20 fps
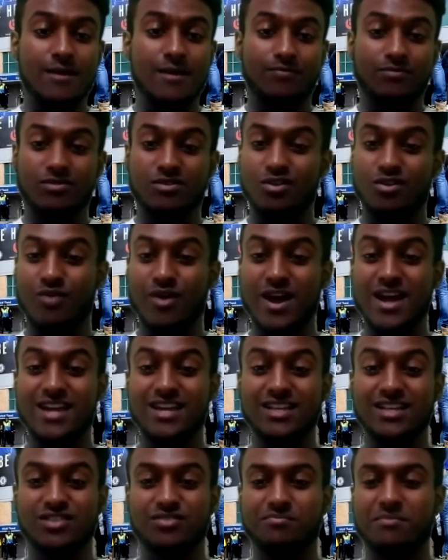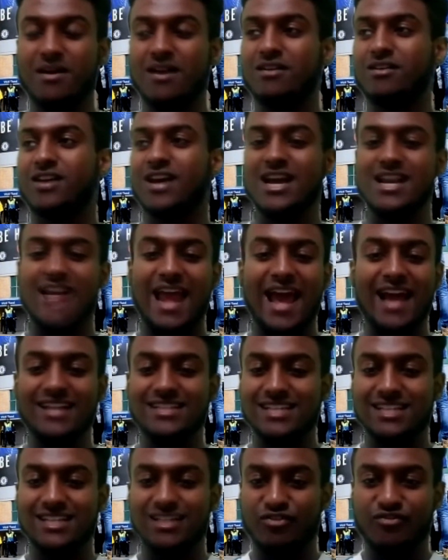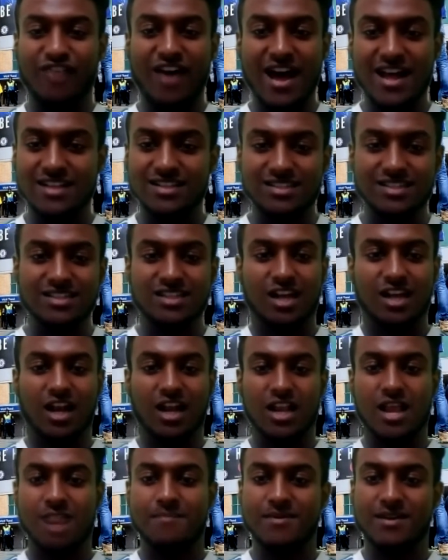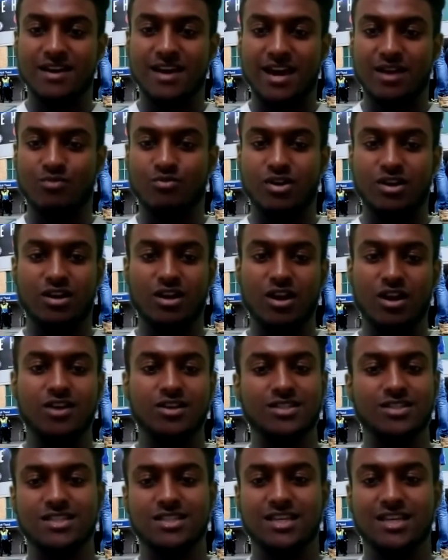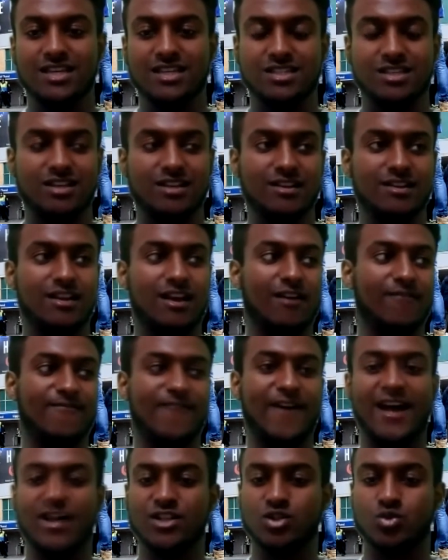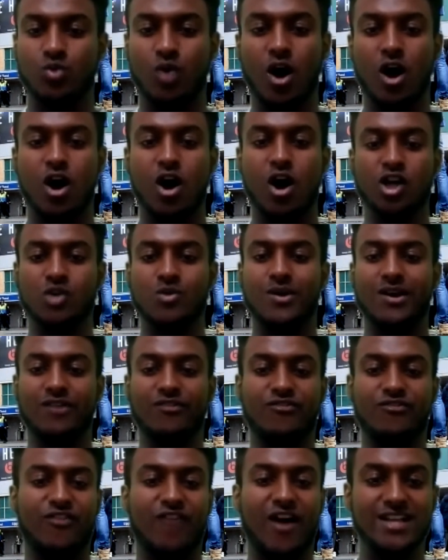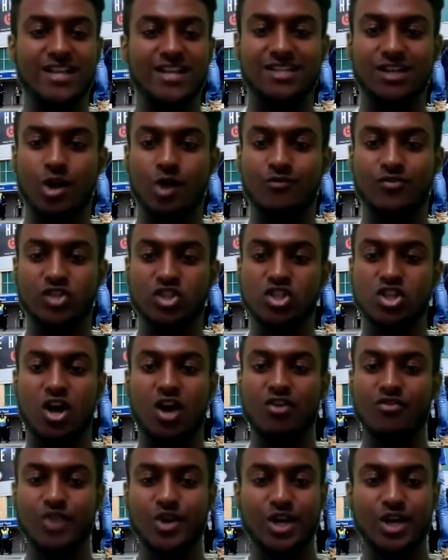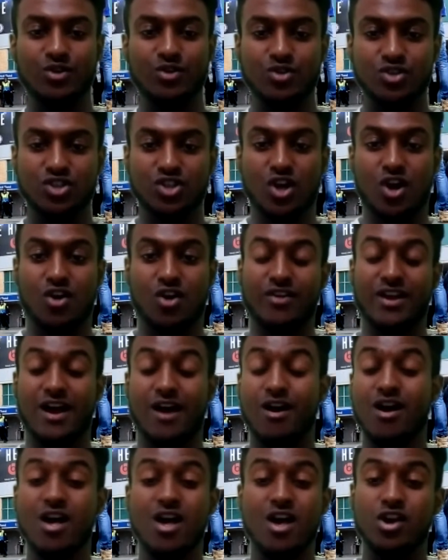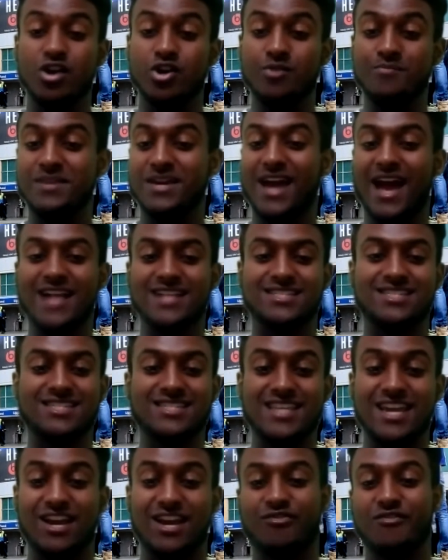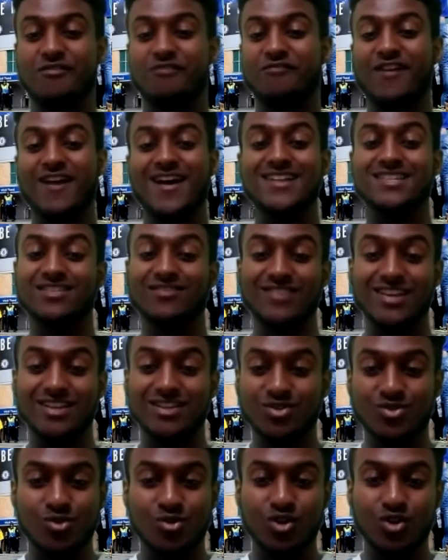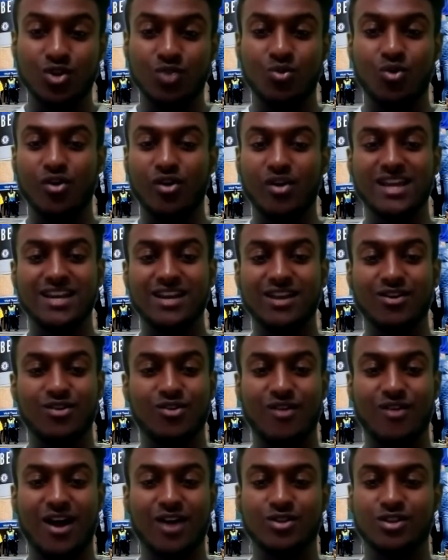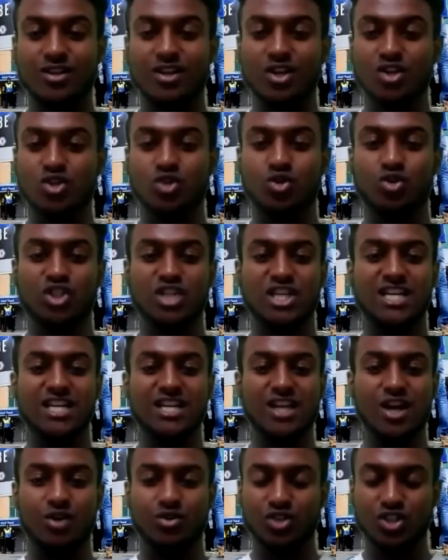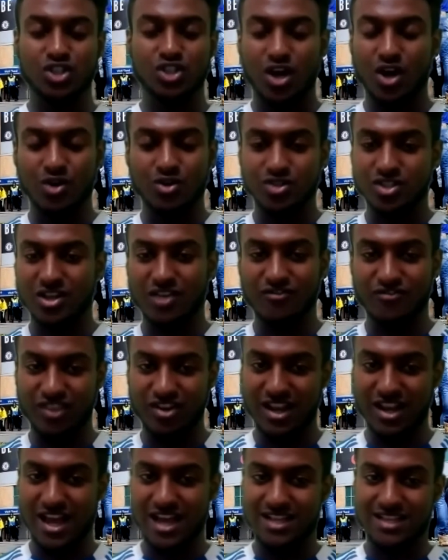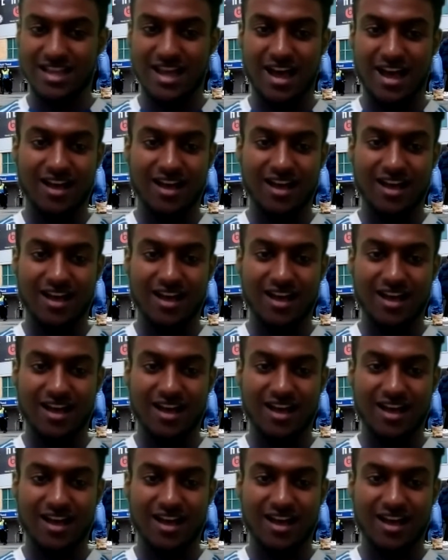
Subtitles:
The way he's connected the fans and the club again, when last season fans were arguing and fighting over Sarri in or Sarri out. You'd be getting stick from fans if they saw you walking it around in a Jorginho shirt or something like that.